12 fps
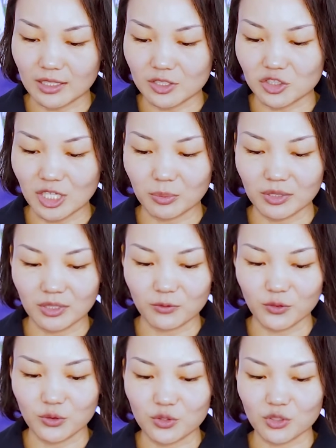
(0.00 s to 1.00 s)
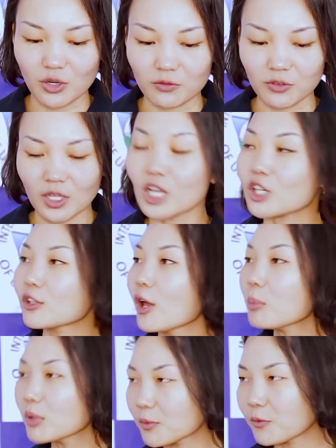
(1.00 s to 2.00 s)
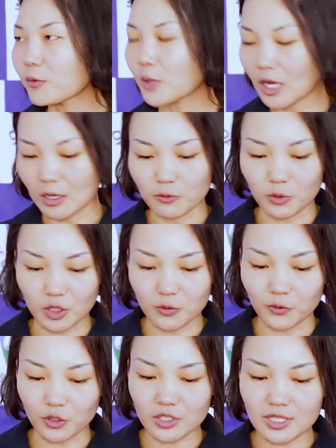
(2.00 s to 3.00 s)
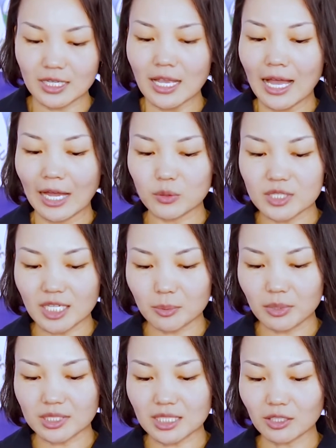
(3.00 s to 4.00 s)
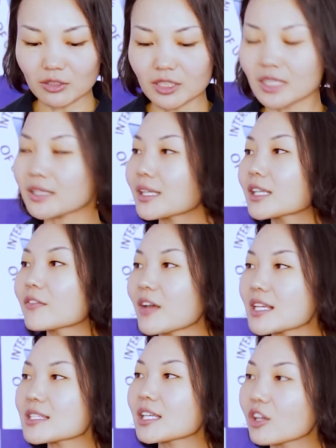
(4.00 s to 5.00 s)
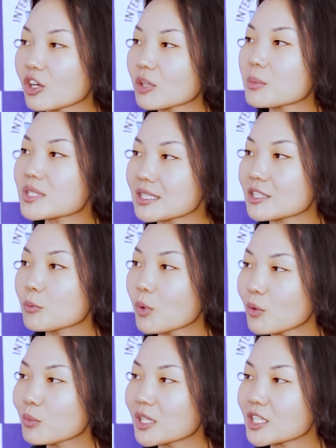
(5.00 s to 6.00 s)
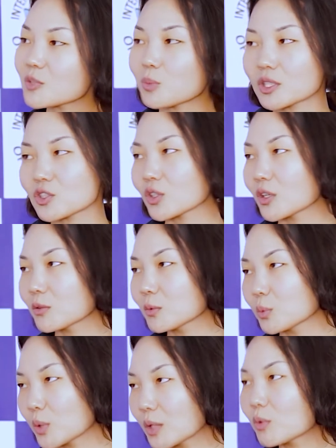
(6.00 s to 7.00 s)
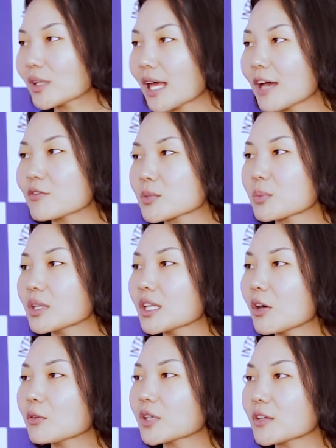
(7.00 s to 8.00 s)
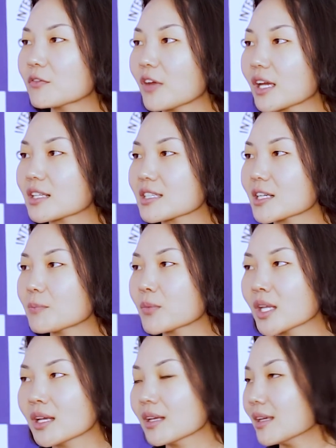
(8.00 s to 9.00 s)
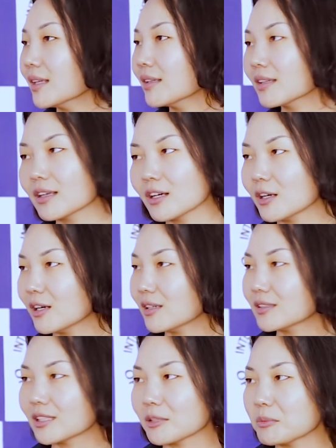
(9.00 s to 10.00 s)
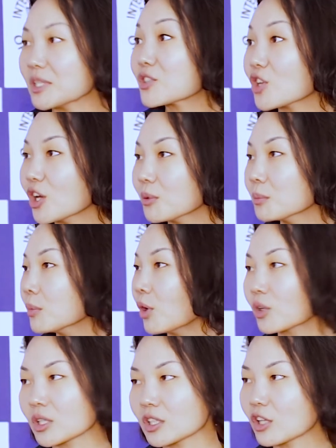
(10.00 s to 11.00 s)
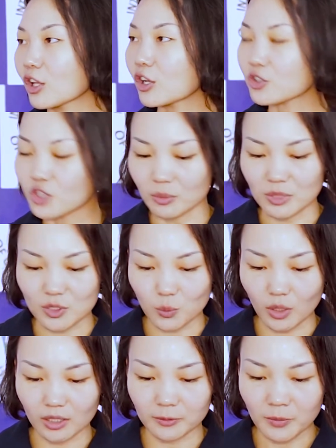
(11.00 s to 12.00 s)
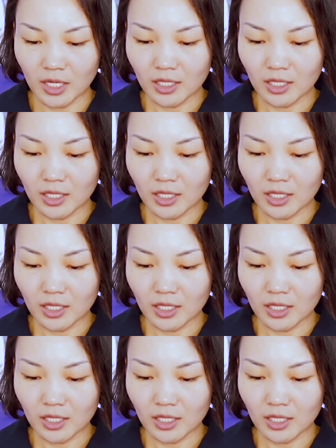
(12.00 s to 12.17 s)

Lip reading: shaping the future of global workforce. I would say particularly in the advanced economies at the moment, but we will have spillover effect in the midterm or in the long term as well.